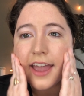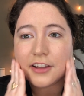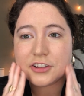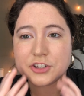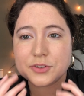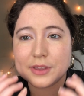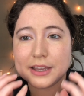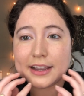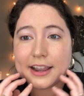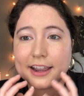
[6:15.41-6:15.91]
And
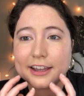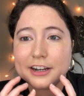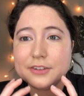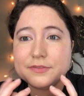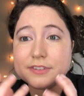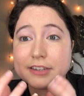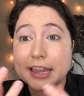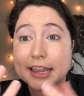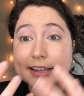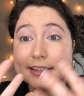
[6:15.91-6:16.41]
so that kind
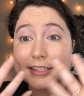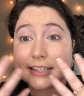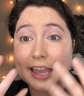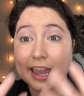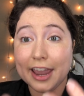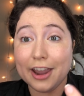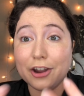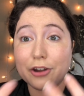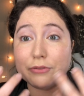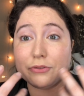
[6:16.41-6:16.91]
of takes
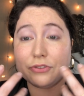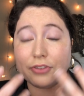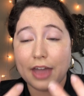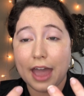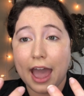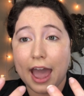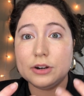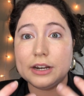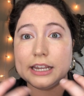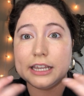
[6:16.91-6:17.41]
care of
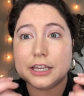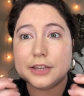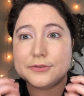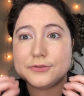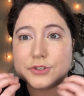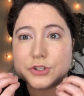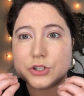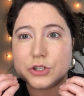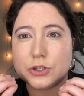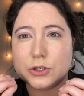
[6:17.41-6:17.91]
that and
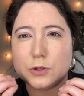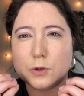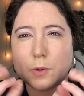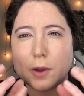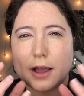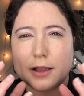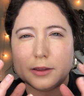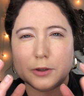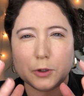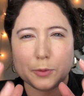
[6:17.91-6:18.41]
gives you
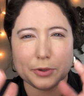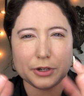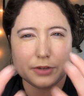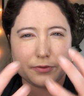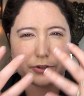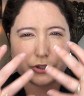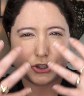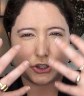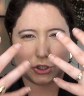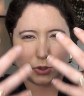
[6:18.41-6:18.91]
a little bit
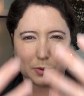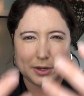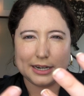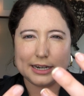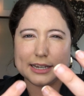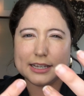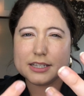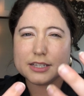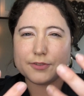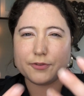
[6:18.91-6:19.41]
of a
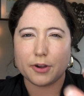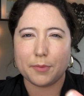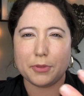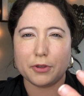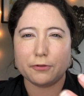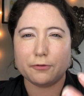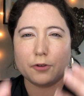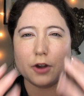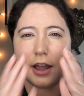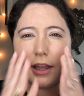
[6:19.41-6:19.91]
dewiness from
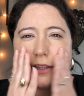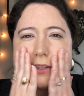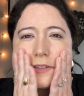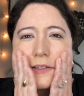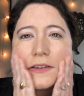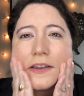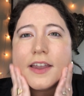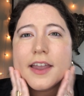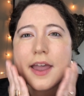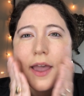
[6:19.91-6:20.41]
the front.